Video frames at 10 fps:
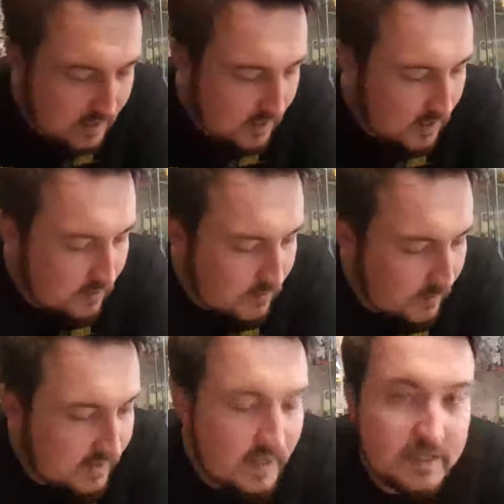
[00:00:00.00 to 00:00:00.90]
I mean,
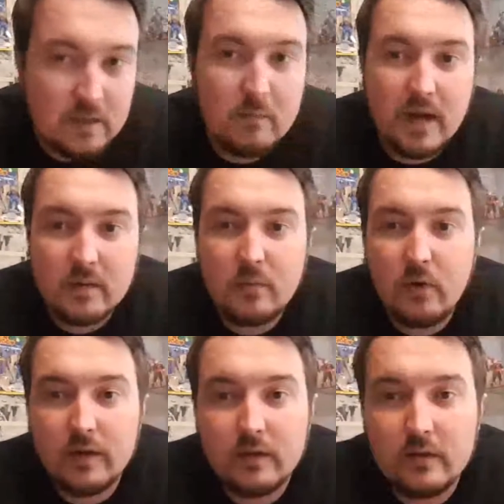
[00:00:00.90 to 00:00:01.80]
that is the main
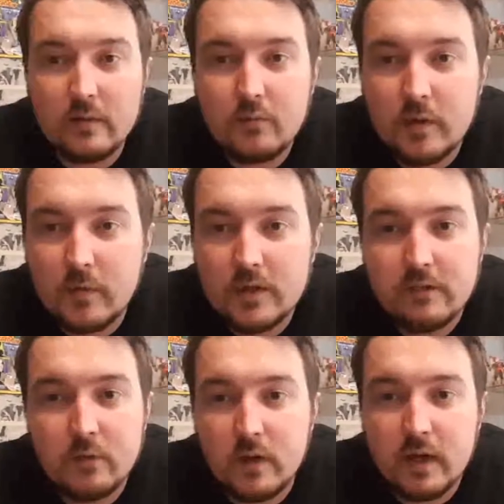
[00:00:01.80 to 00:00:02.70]
point that pretty much
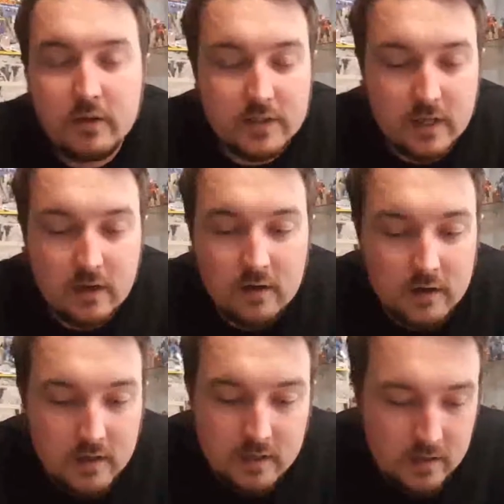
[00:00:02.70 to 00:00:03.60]
everyone goes out
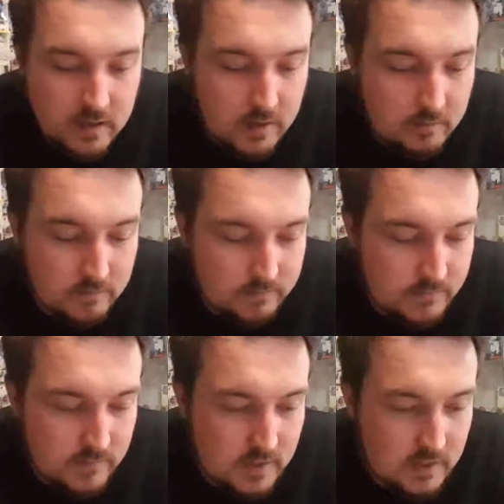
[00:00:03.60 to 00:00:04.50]

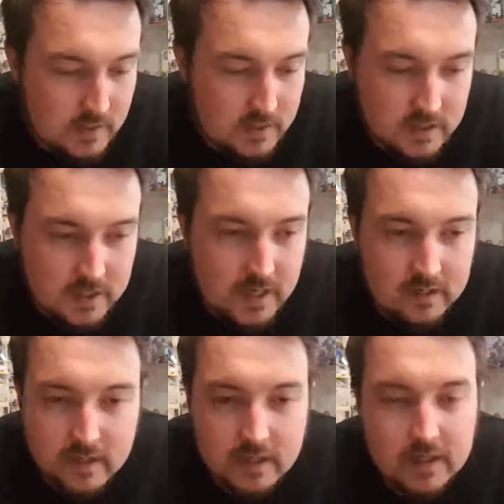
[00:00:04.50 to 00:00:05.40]
to get
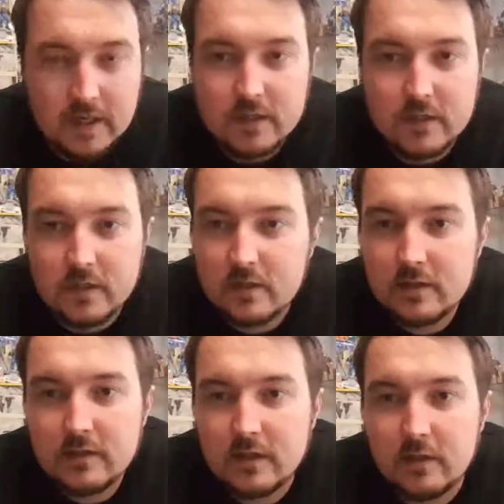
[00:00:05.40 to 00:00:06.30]
their collections,
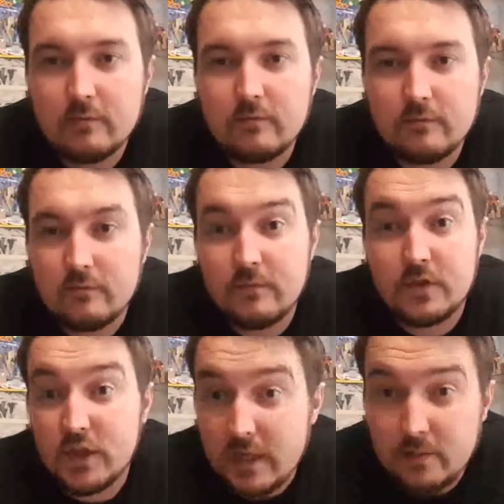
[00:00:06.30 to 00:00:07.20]
you know, for
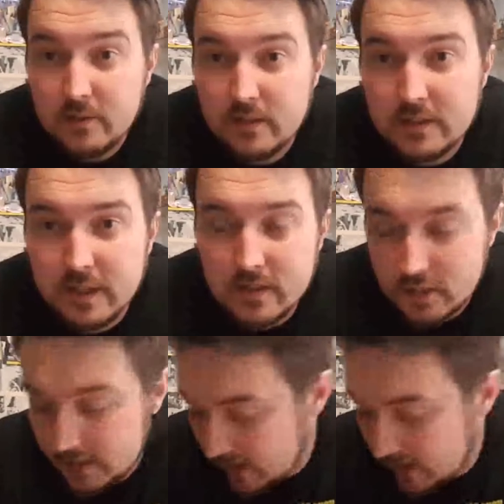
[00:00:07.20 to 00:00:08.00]
cheap, essentially.